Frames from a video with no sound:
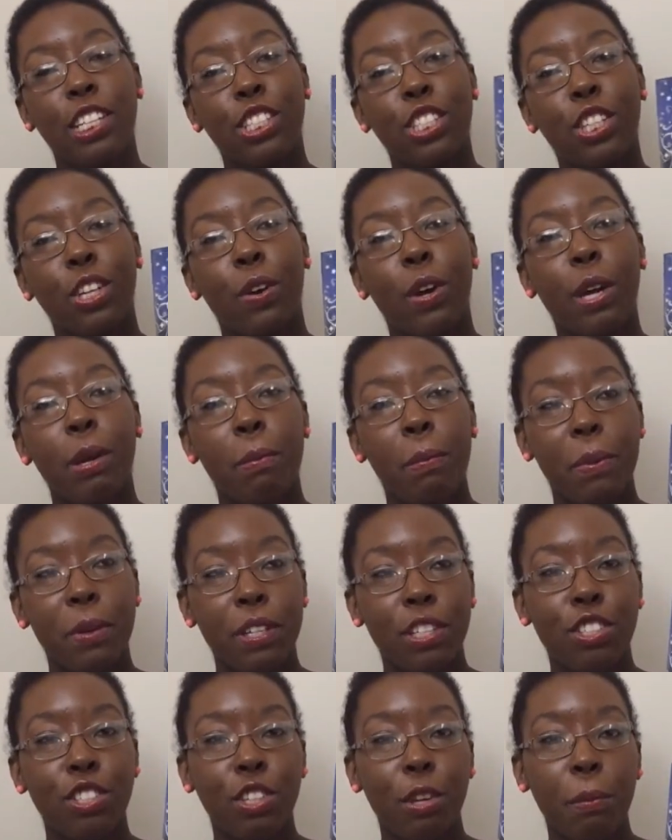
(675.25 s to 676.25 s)
So a
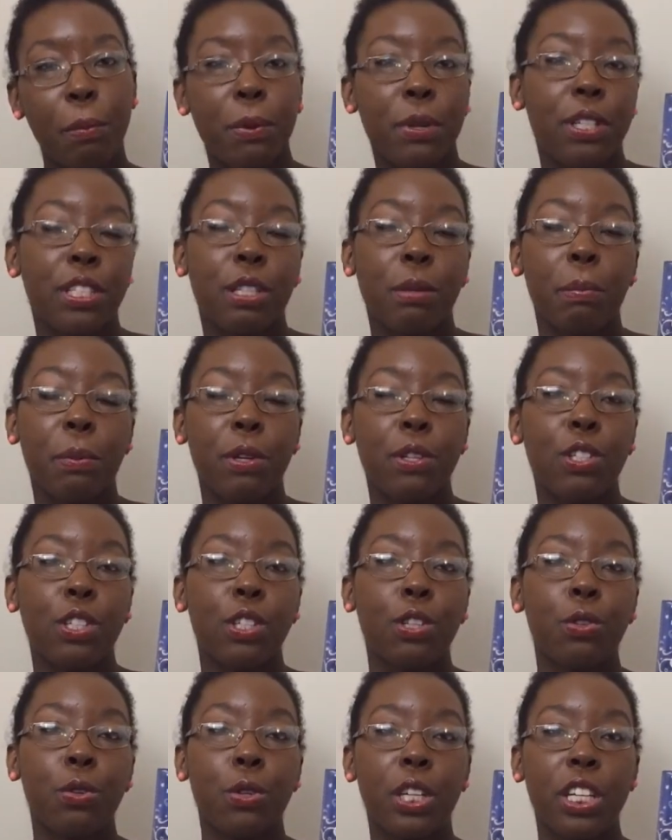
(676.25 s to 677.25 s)
book jumper is a
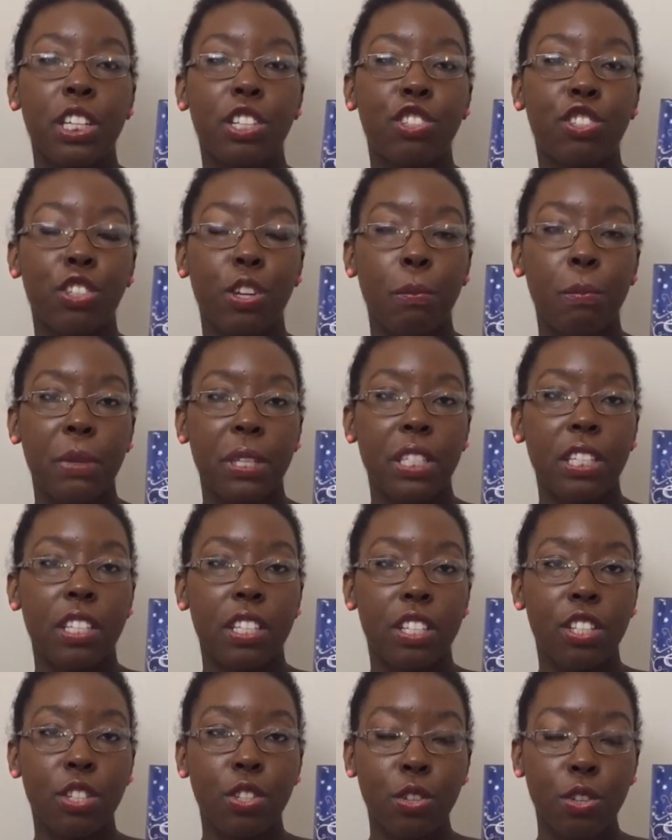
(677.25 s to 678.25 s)
person who can jump
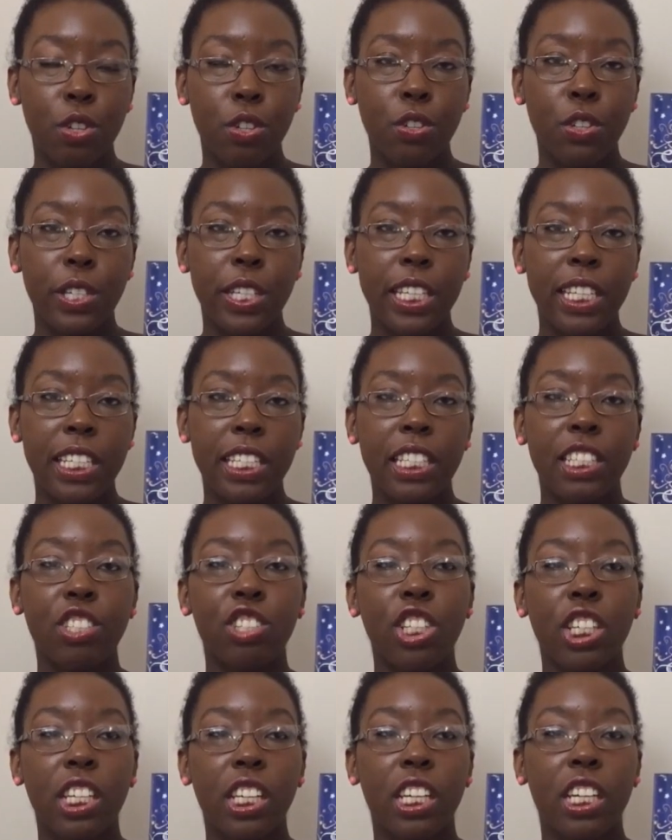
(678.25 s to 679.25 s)
into stories, and
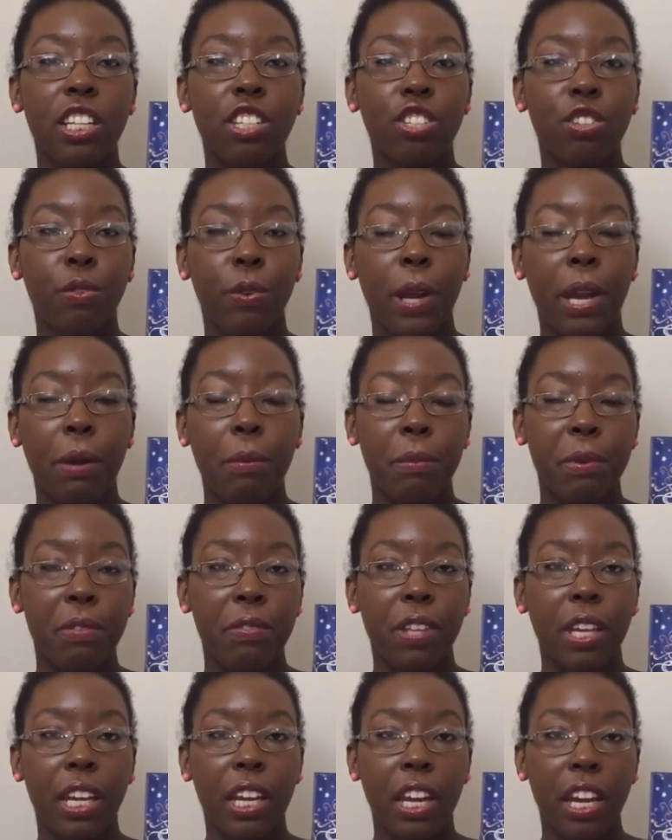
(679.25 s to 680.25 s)
she can interact
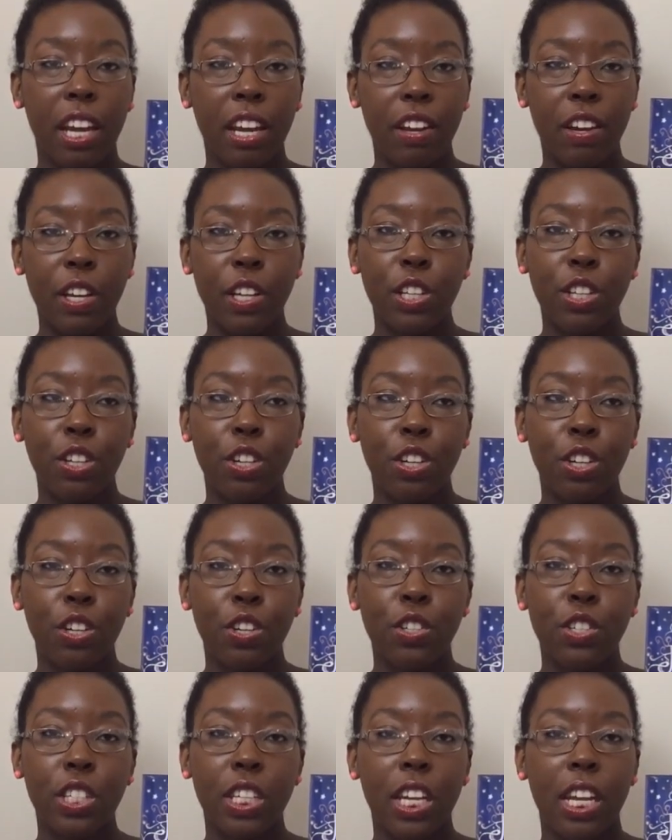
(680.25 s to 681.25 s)
with the
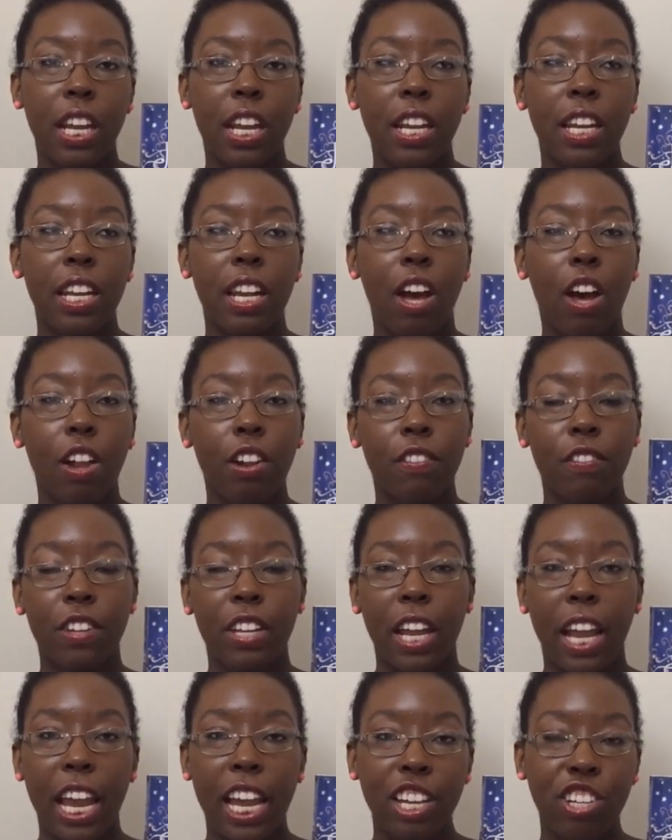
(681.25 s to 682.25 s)
characters and all of
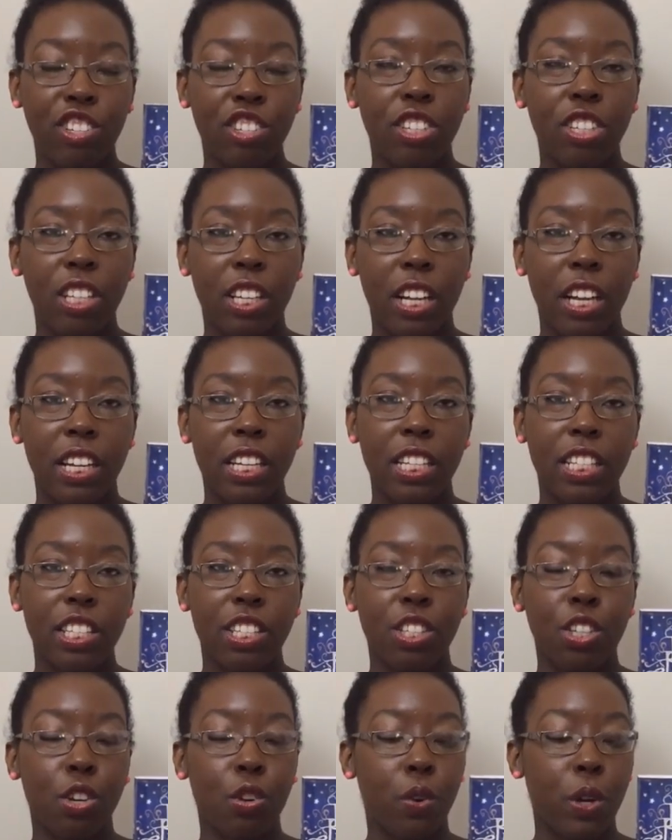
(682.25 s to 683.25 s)
the action that
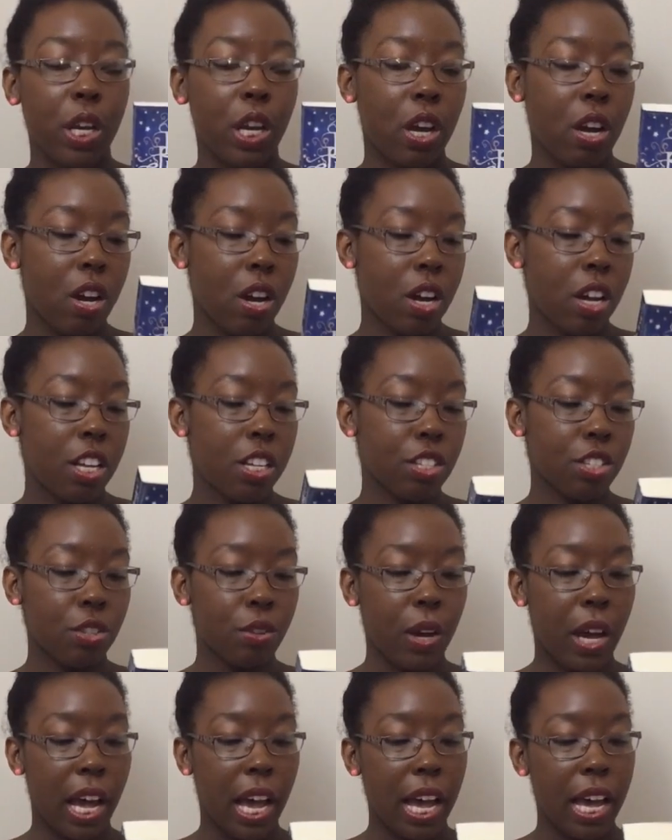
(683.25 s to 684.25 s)
is going on.
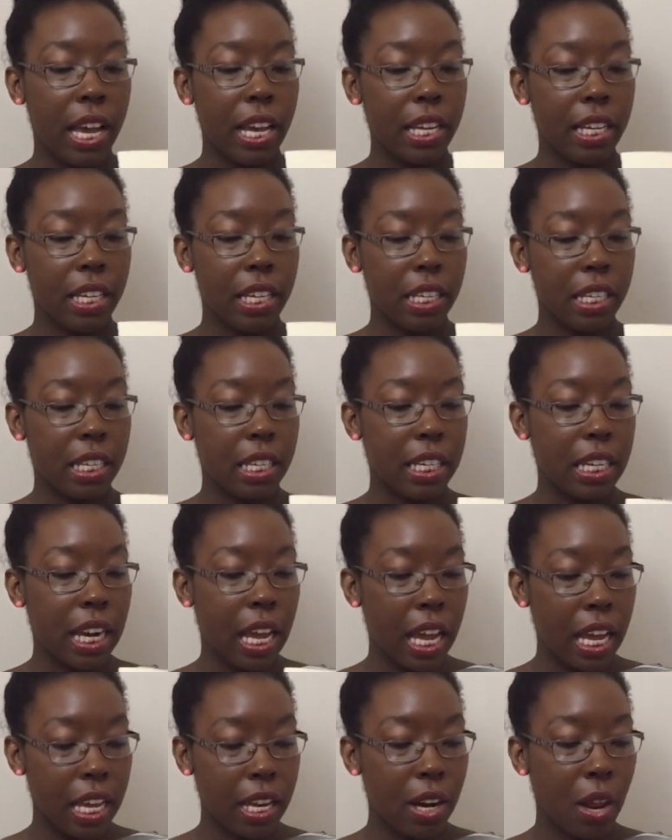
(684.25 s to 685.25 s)
So I
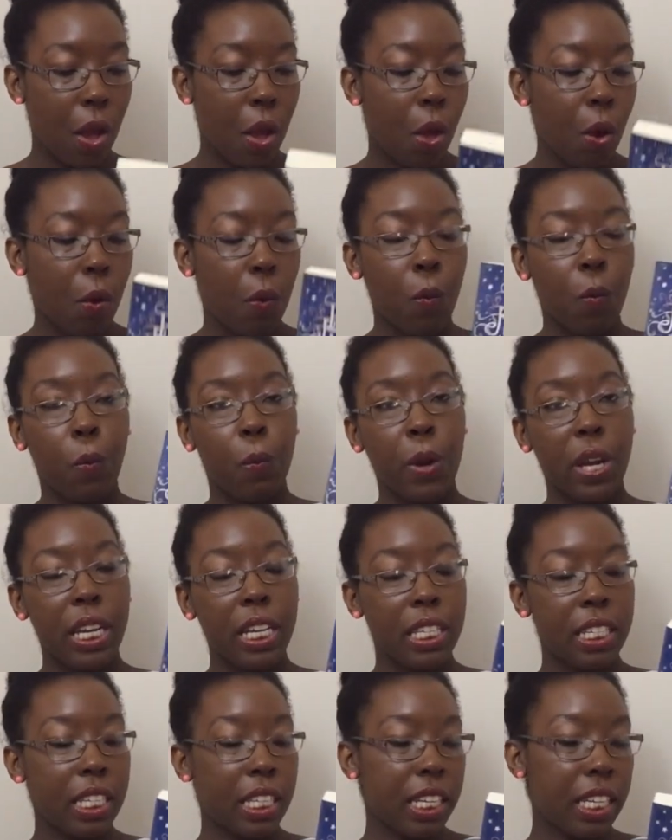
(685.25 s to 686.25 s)
cannot
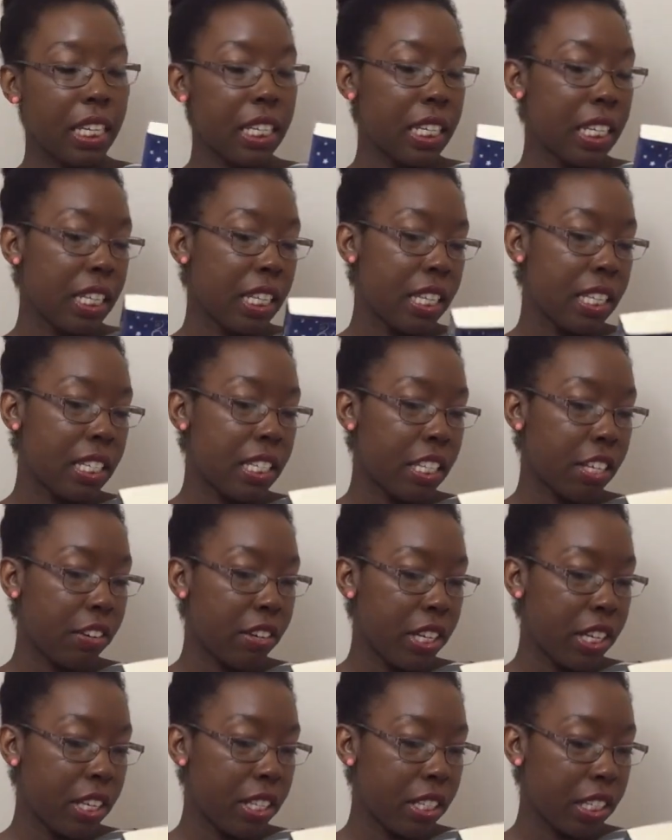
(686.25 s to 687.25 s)
wait to get to this.
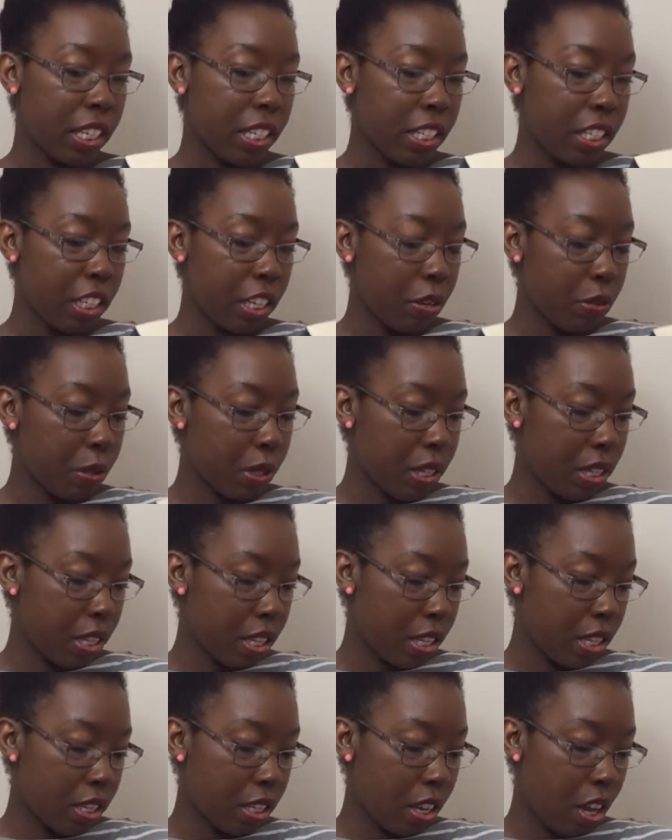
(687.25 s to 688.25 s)
There is a sequel to
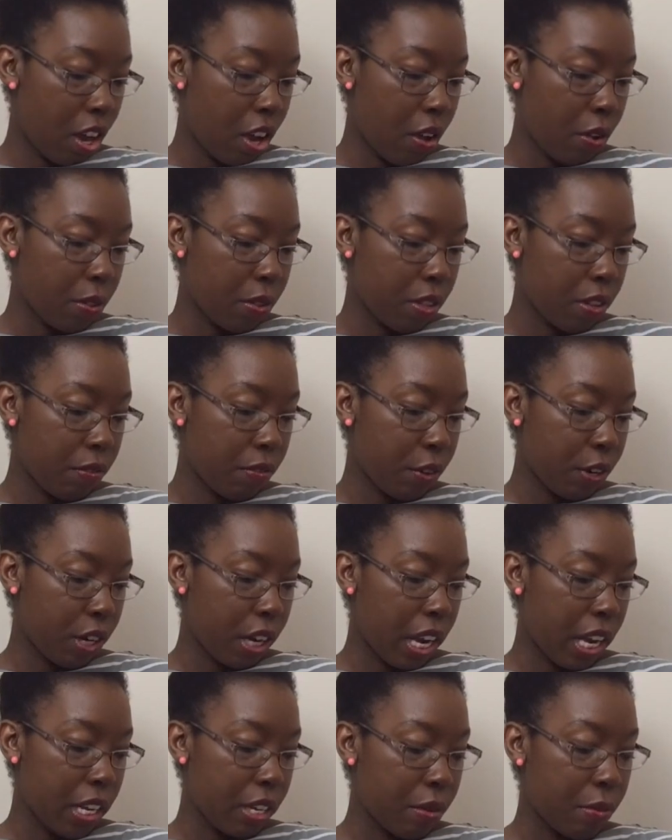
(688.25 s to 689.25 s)
this called The
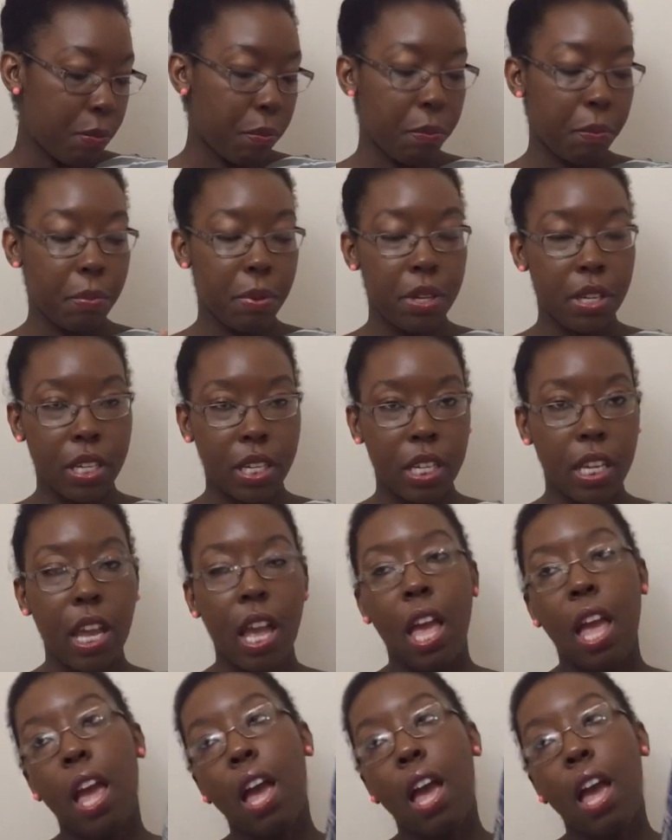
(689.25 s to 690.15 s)
Forgotten Book.